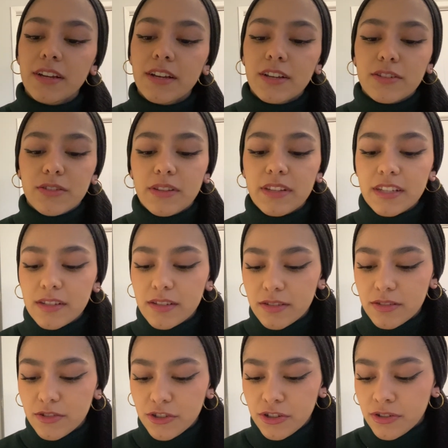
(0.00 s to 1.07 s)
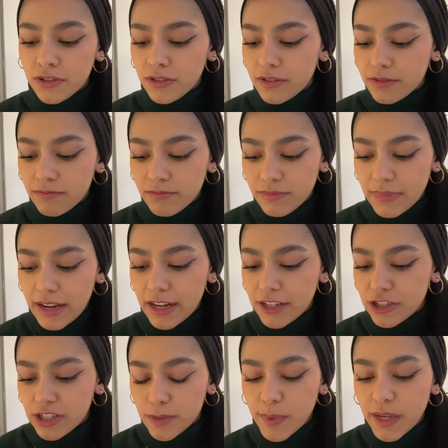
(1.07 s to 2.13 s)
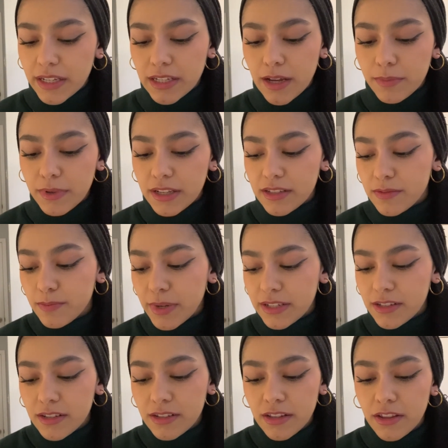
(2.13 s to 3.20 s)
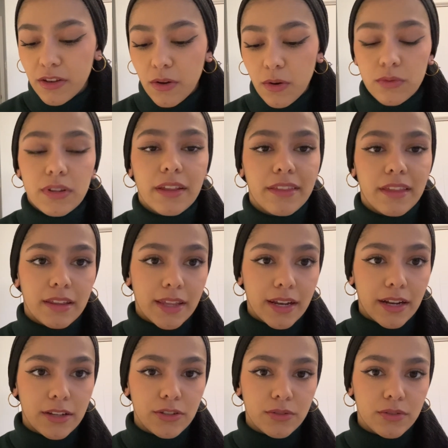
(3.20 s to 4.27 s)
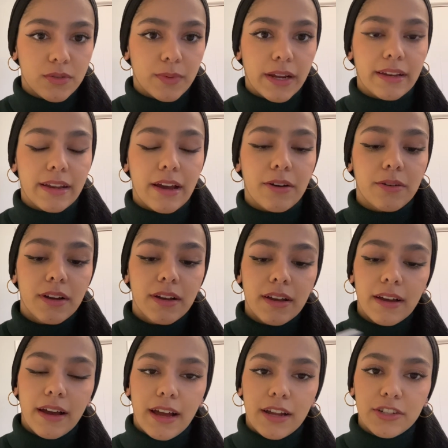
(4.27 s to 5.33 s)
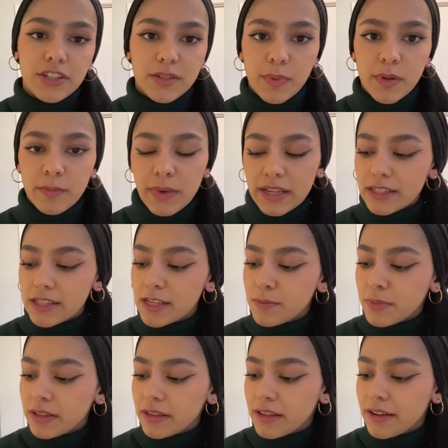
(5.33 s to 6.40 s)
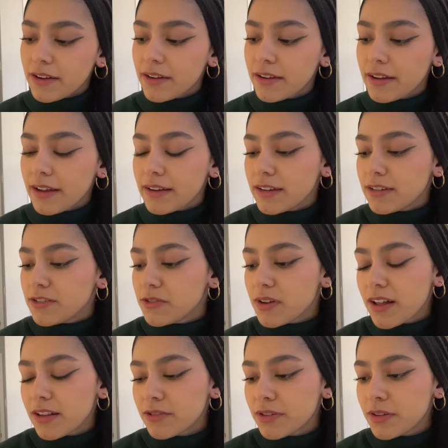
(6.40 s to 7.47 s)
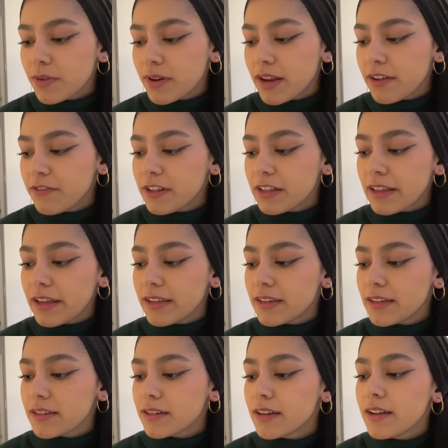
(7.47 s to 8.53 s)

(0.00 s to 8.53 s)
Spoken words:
So this journal that I just picked up is basically the only thing that I use right now. I just put my sleep in there and I do coloring when I feel like it.